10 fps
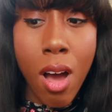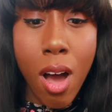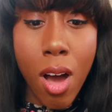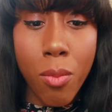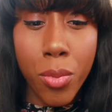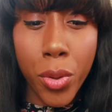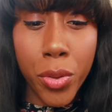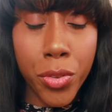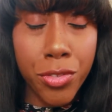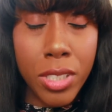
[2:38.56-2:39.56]
um,
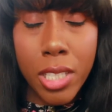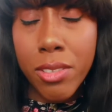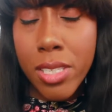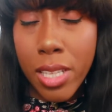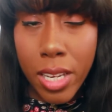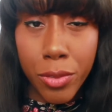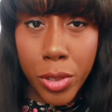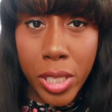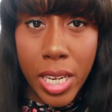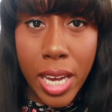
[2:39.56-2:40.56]
broke free of
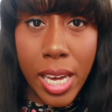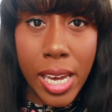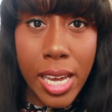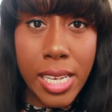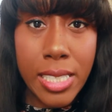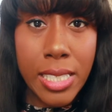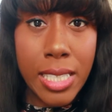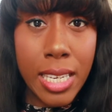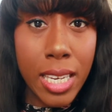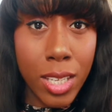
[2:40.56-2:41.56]
slavery and
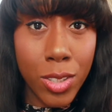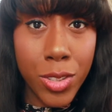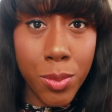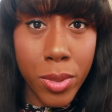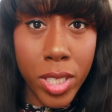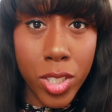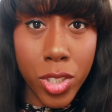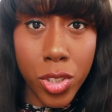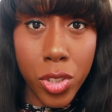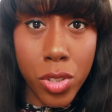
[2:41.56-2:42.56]
killed
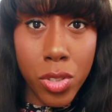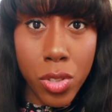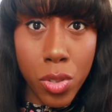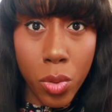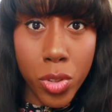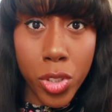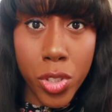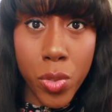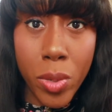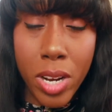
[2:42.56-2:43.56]
British
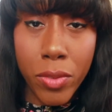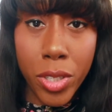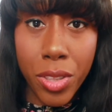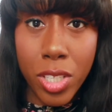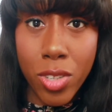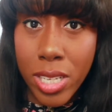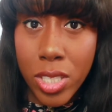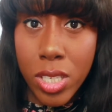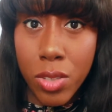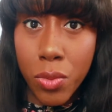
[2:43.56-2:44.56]
soldiers whenever they tried
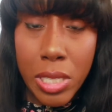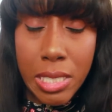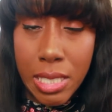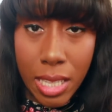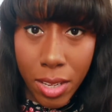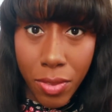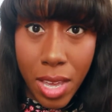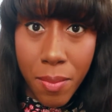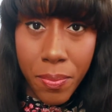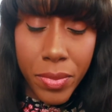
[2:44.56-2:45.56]
to re enslave
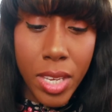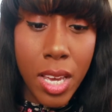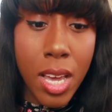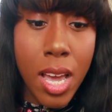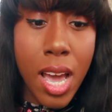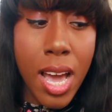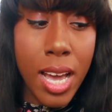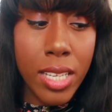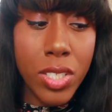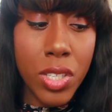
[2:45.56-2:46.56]
them.
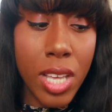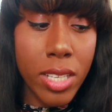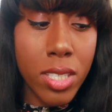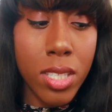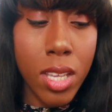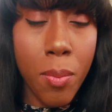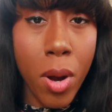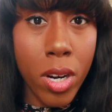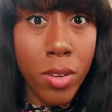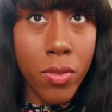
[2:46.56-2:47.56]
And so that's
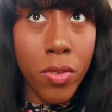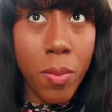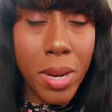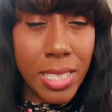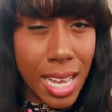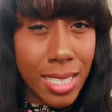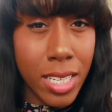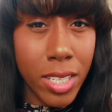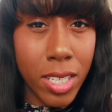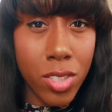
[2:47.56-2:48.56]
part of my dad's
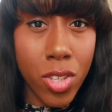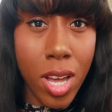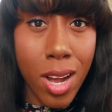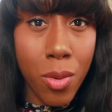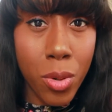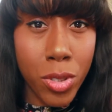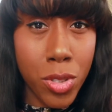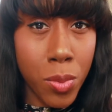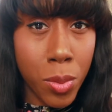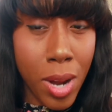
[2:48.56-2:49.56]
heritage that we're
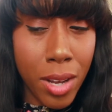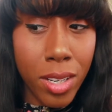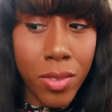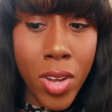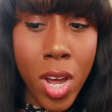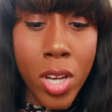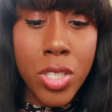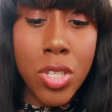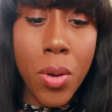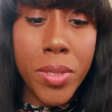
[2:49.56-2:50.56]
super proud of.
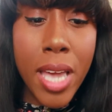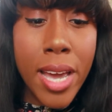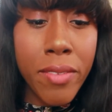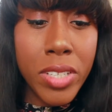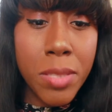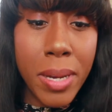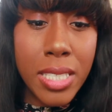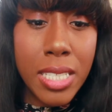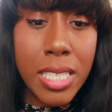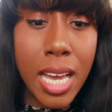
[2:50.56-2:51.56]
So I was kind of
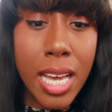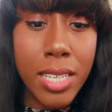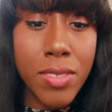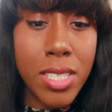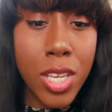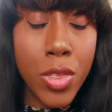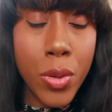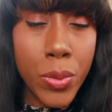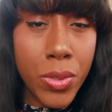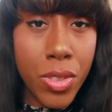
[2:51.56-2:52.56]
expecting to kind of see
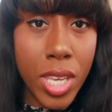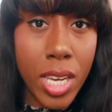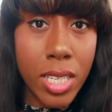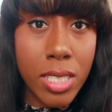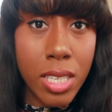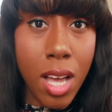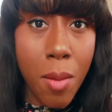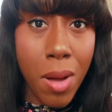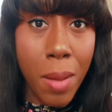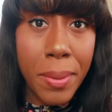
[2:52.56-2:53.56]
those things
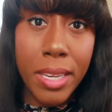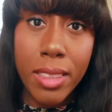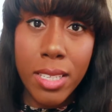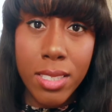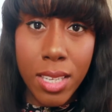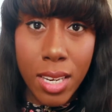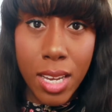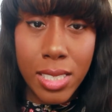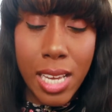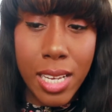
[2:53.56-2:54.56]
come up in this
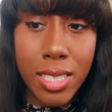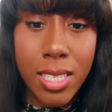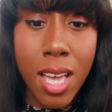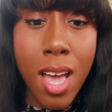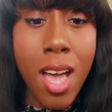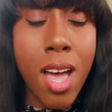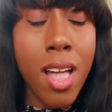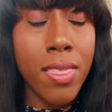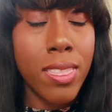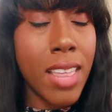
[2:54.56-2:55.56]
DNA test.
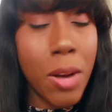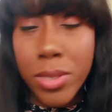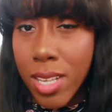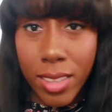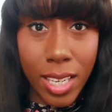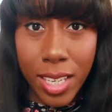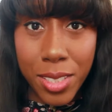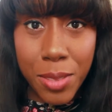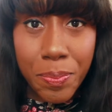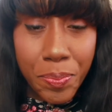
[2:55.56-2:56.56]
That was not the
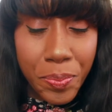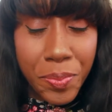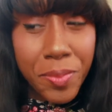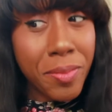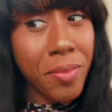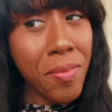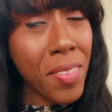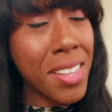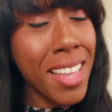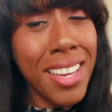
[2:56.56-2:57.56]
case.
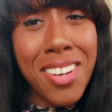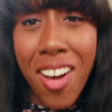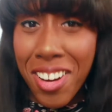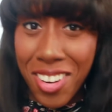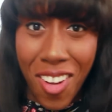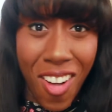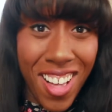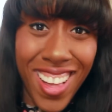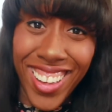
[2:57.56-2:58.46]
Like, not at all.